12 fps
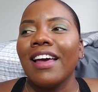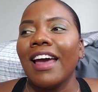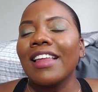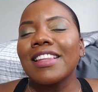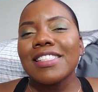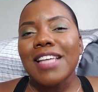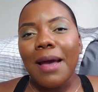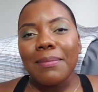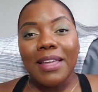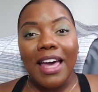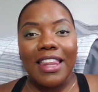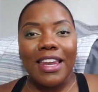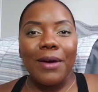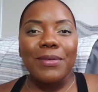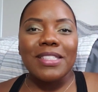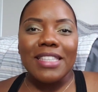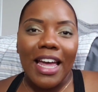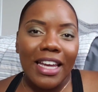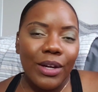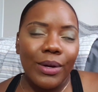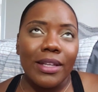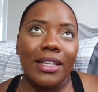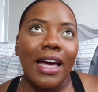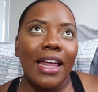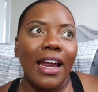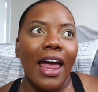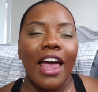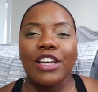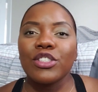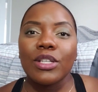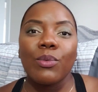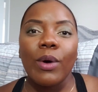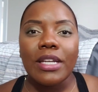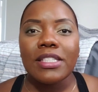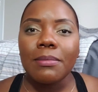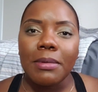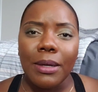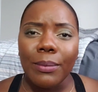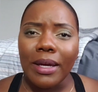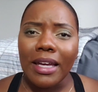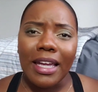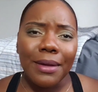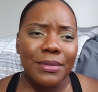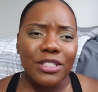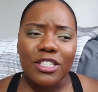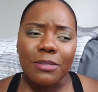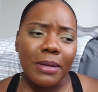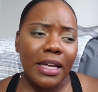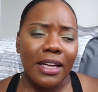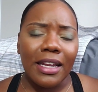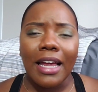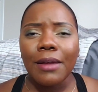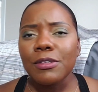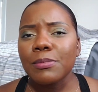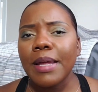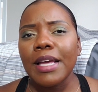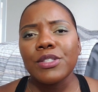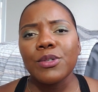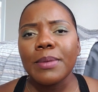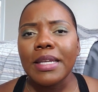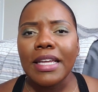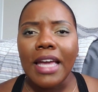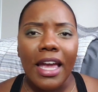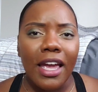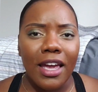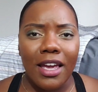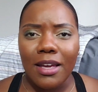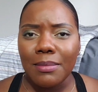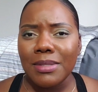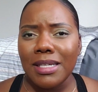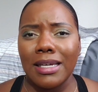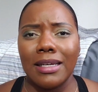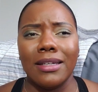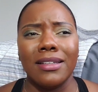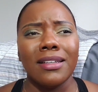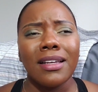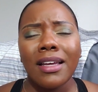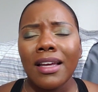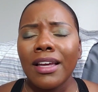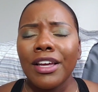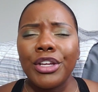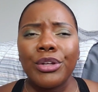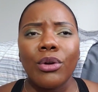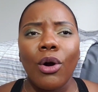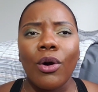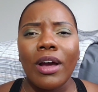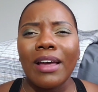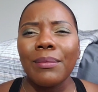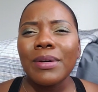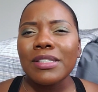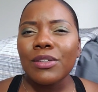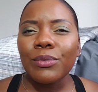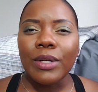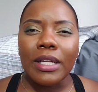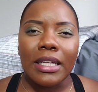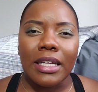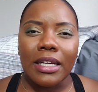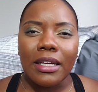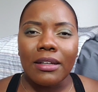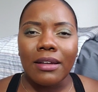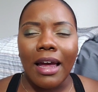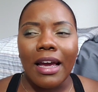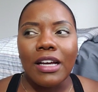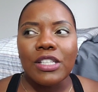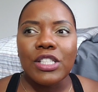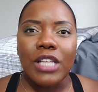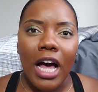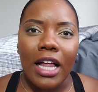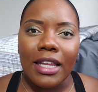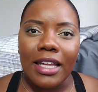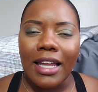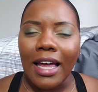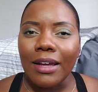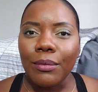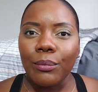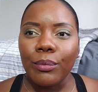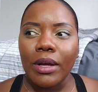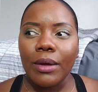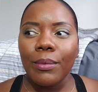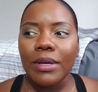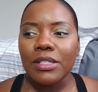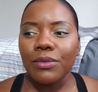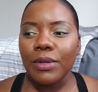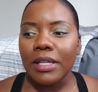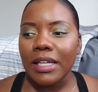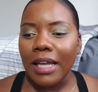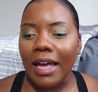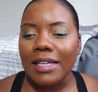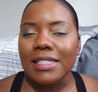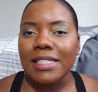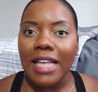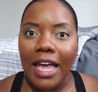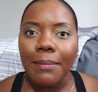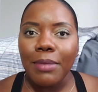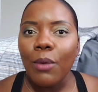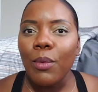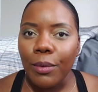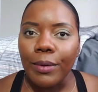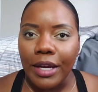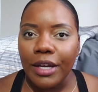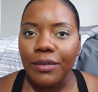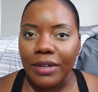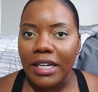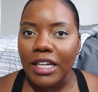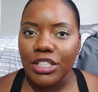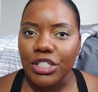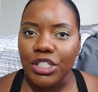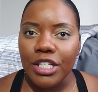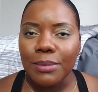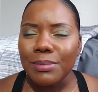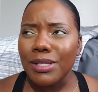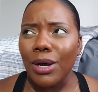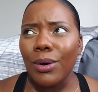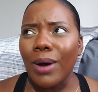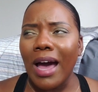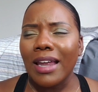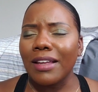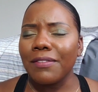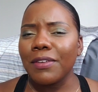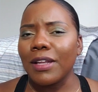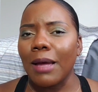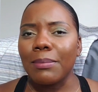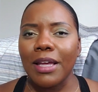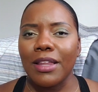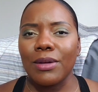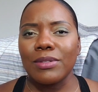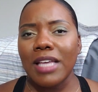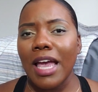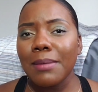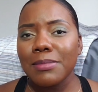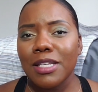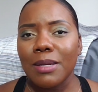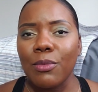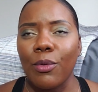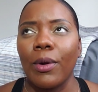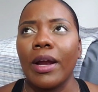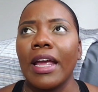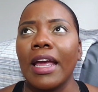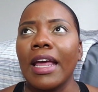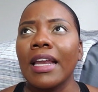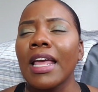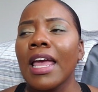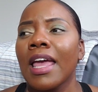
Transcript: at the time, the guy that I was liking or the guy that I actually wanted to be with, he was just playing like he was playing too many games and it wasn't really like solid, like it wasn't really like stamped that we were in a relationship. So I didn't feel like playing those games anymore. And